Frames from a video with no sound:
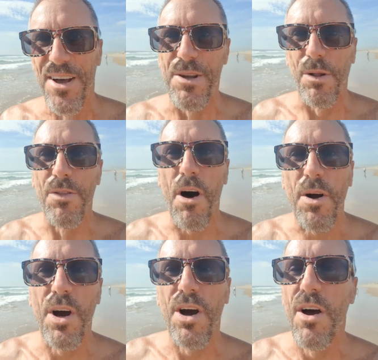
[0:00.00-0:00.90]
You'll knock
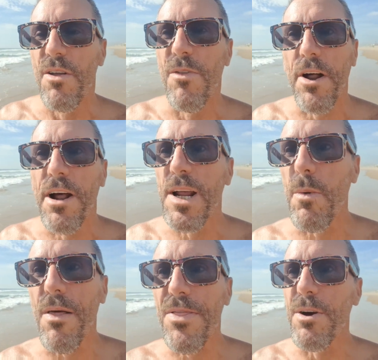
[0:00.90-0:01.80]
not only
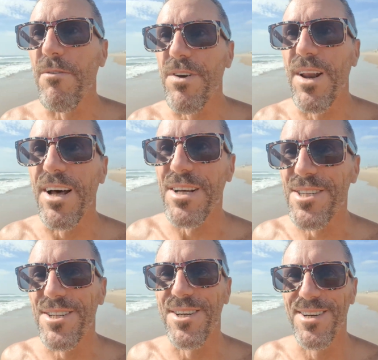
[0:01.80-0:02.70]
one thing off your
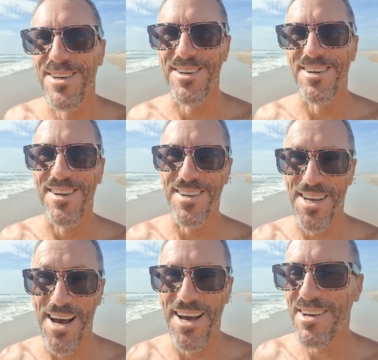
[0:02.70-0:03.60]
list,
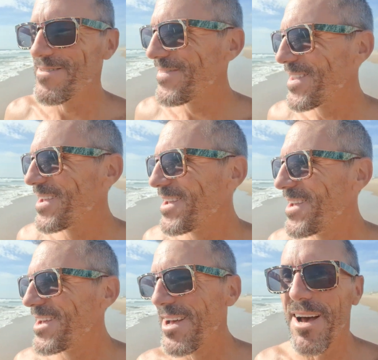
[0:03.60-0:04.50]
okay,
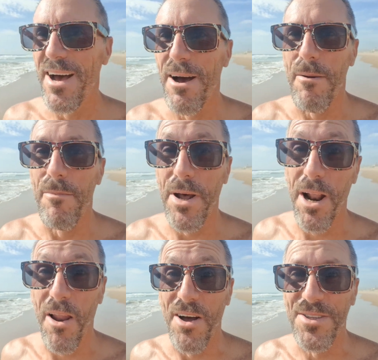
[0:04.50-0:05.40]
but a
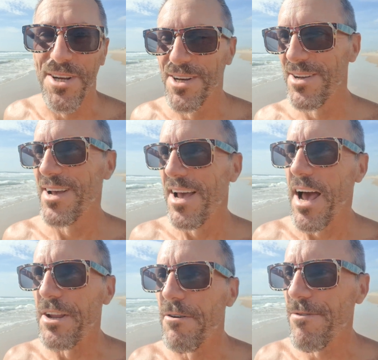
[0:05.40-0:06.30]
lot.
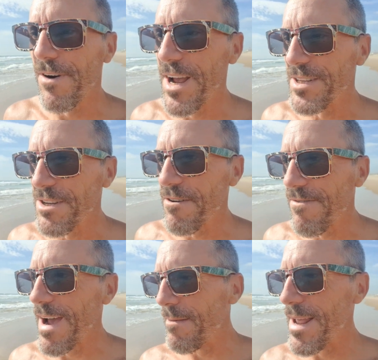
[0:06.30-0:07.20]
And your friends and your
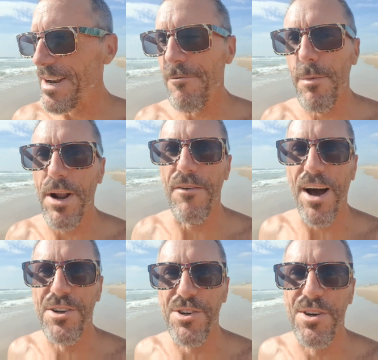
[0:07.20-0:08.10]
family and everybody
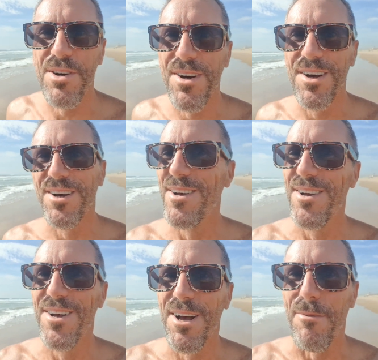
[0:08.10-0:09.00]
around you
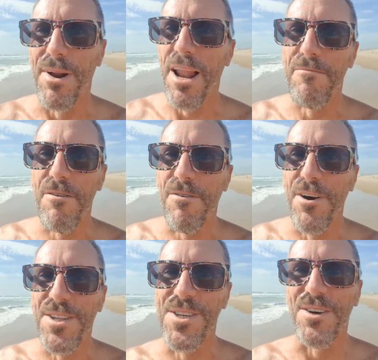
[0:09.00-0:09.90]
will love you for
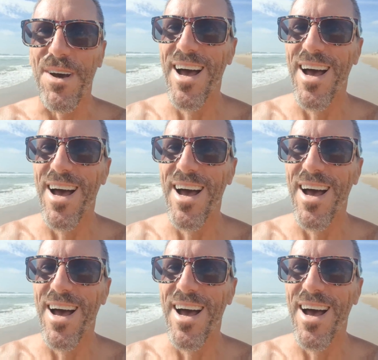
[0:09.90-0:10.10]
it too.